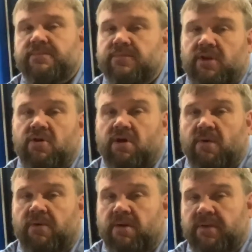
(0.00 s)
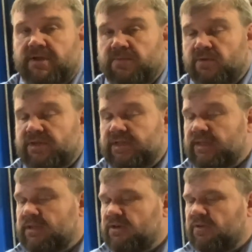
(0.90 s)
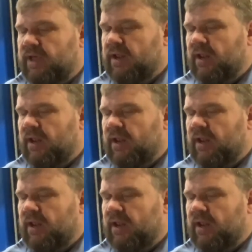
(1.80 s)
the new carburetor makes more sense because you're gonna get a